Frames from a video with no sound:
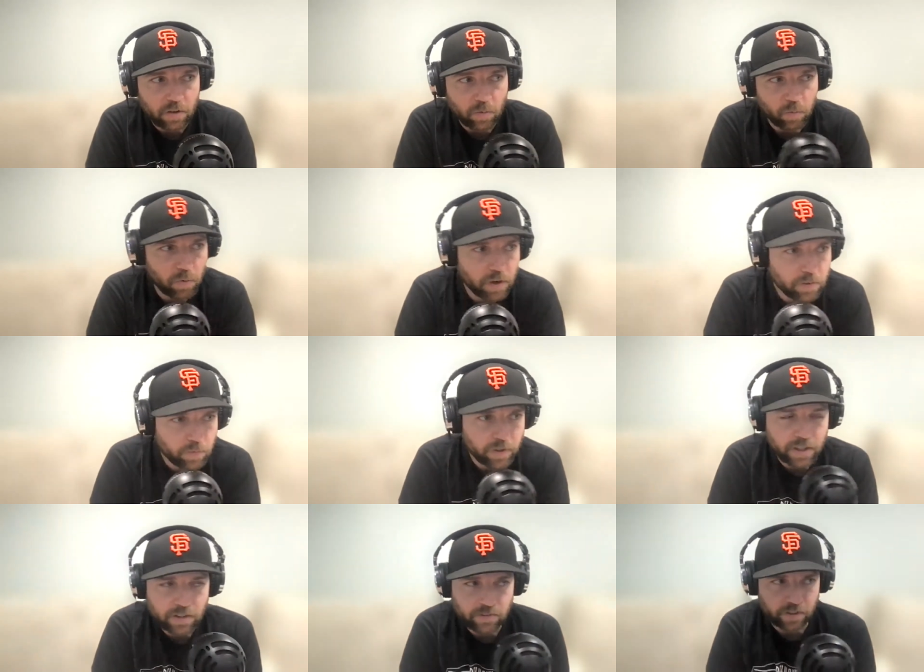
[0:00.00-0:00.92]
what
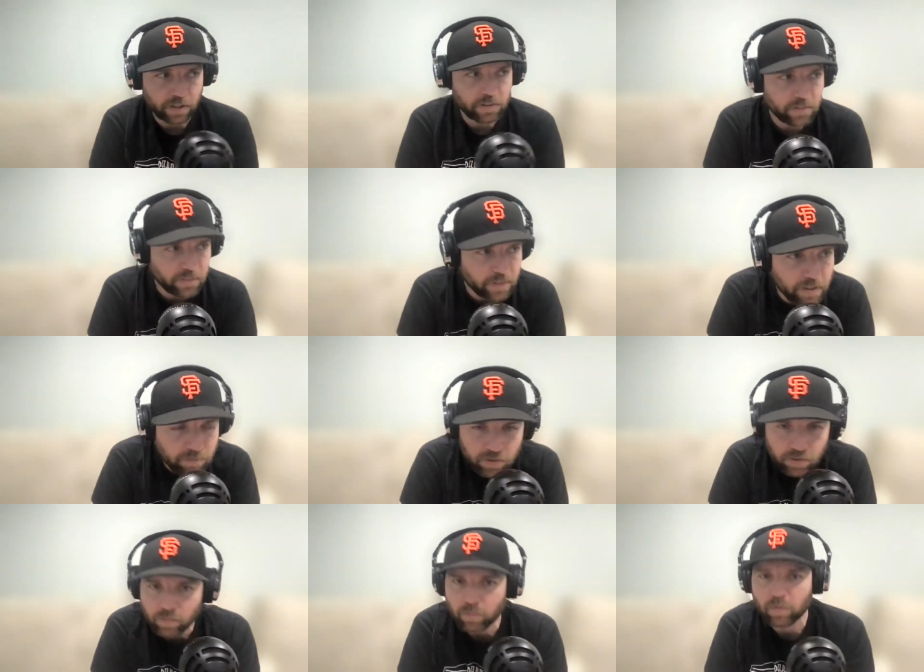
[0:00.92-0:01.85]
would he change his name
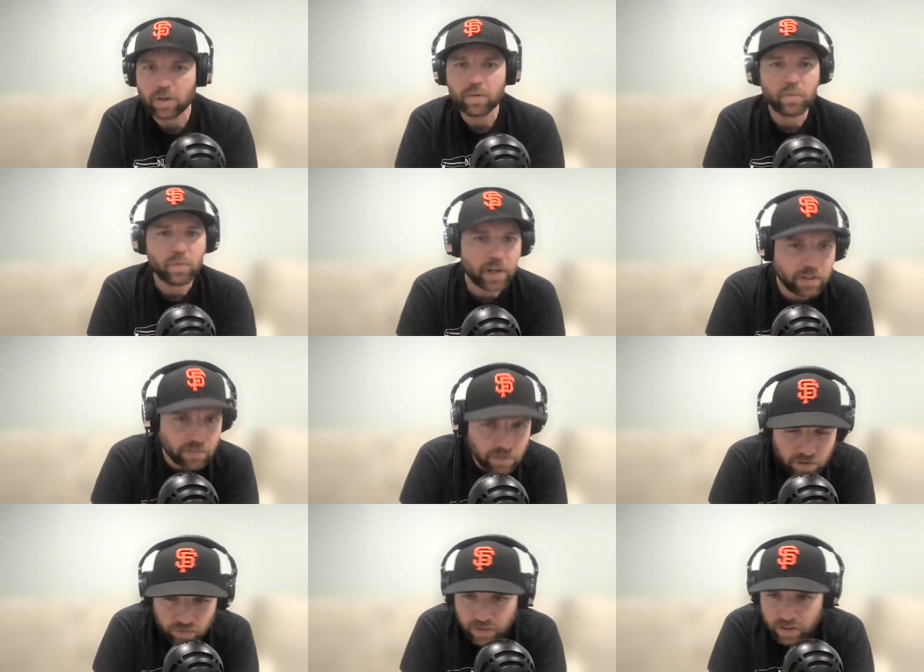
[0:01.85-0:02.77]
to? What would I
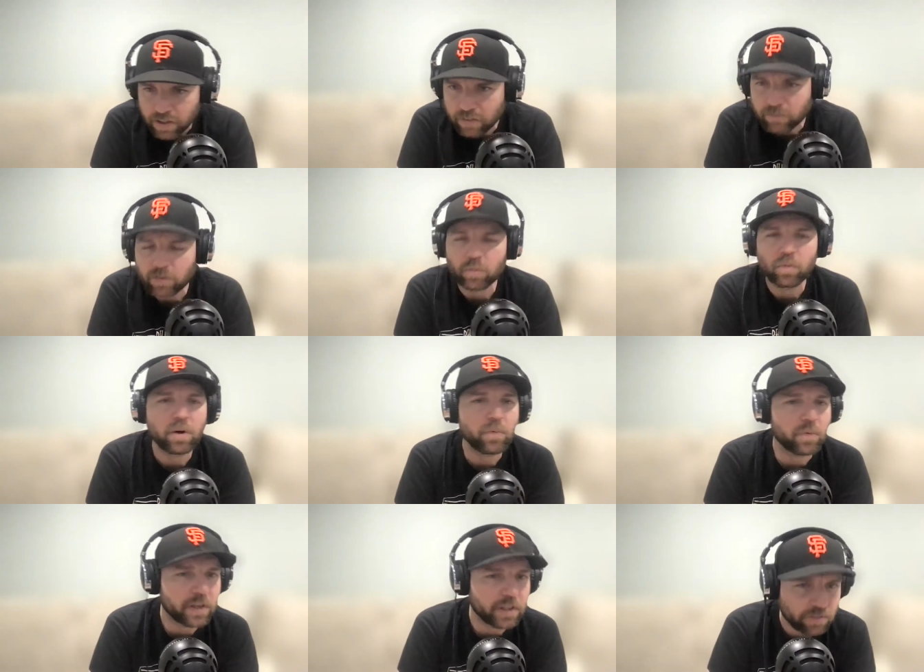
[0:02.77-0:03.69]
change my name to?
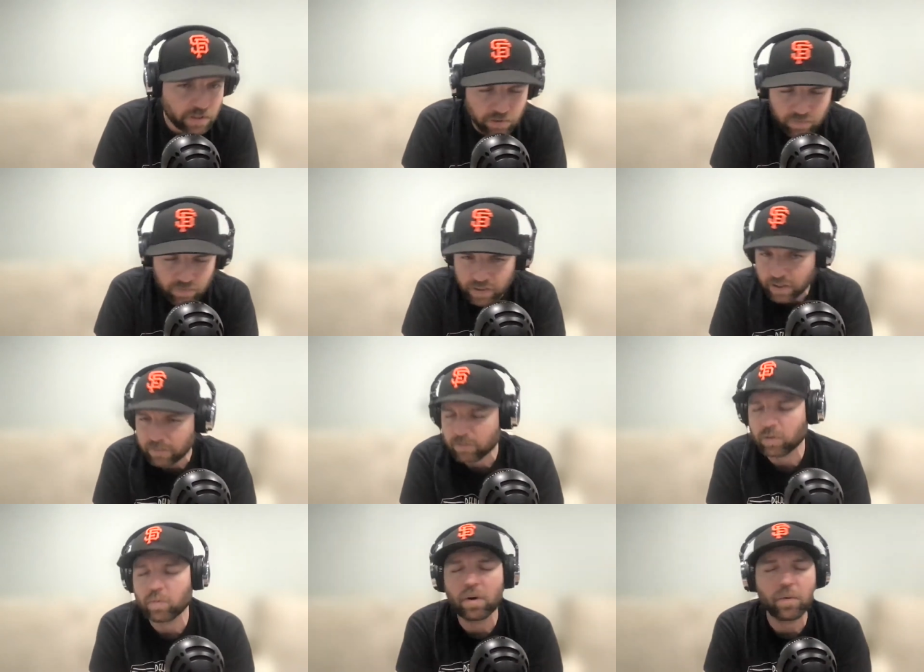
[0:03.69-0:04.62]
What would I change my name
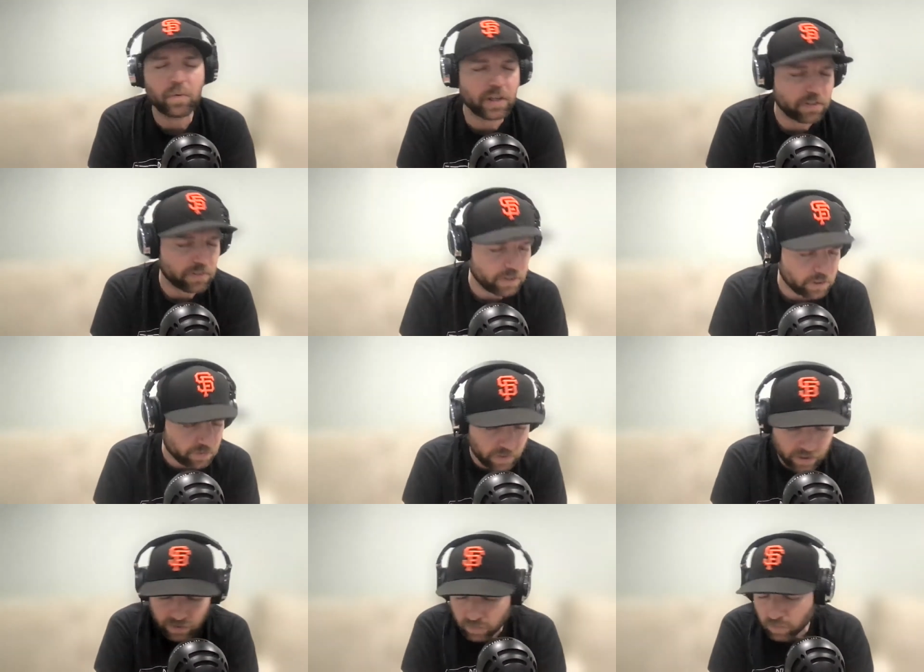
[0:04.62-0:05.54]
to? What would I change
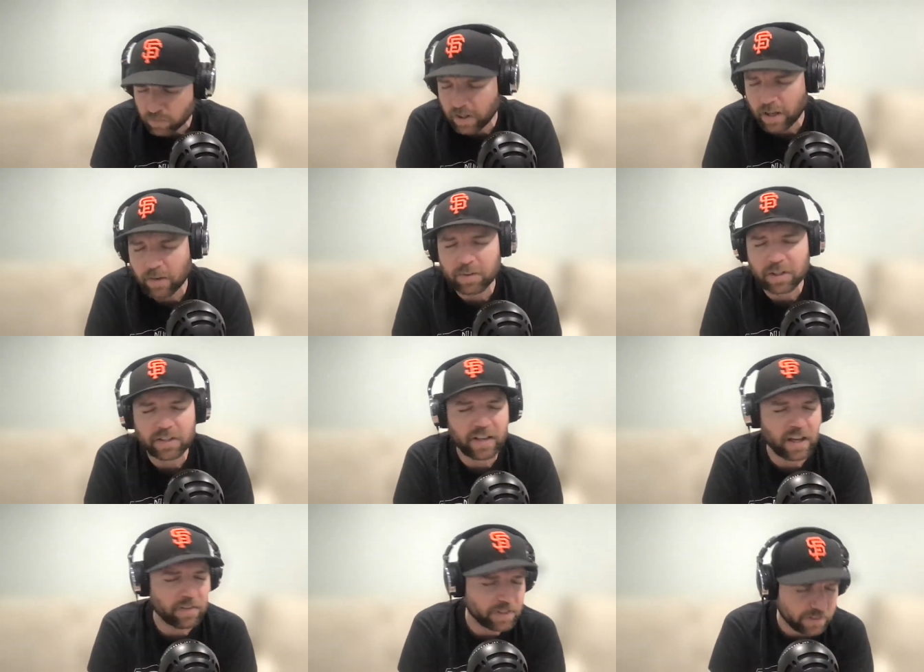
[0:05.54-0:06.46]
my name to? Tommy,
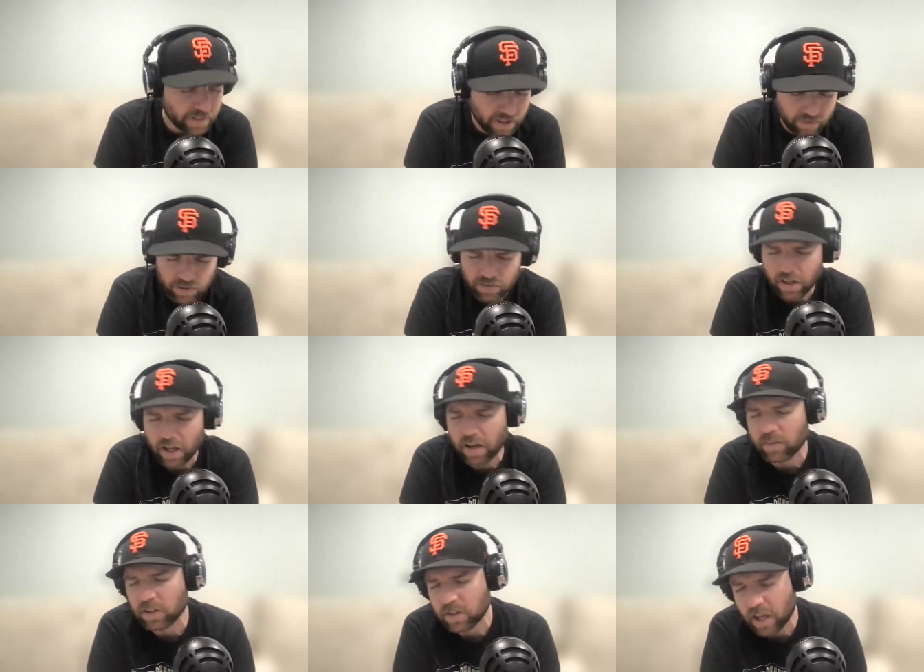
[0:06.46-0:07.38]
Tommy, Tommy,
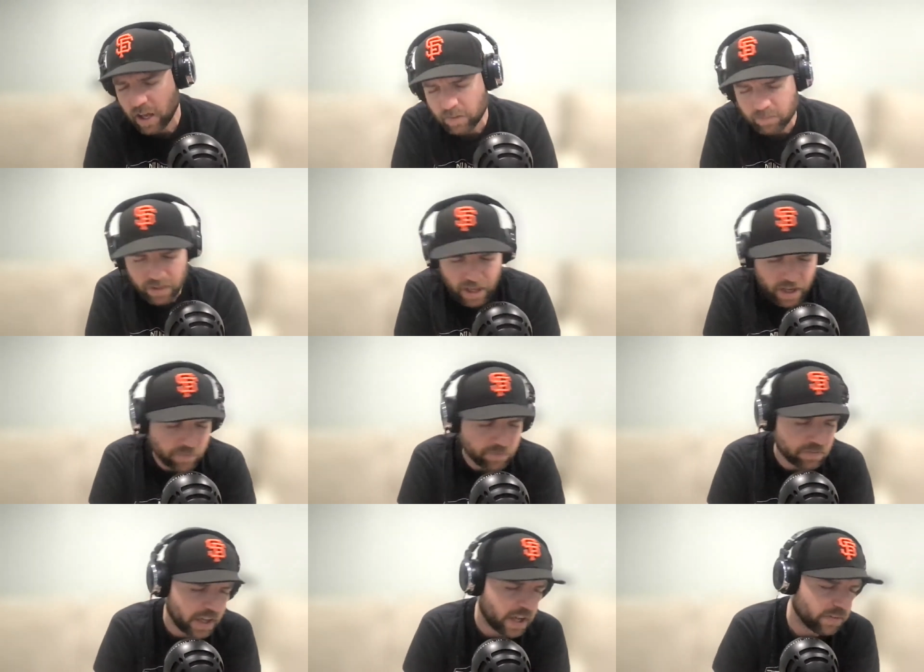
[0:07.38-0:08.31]
Tommy, Tom, Tom,
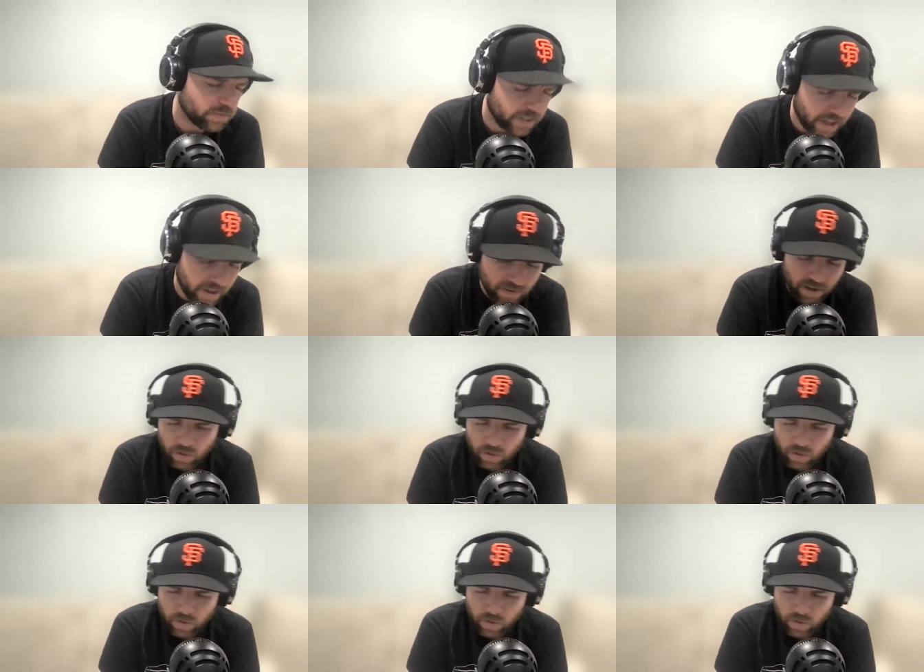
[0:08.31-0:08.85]
Tom, Tom.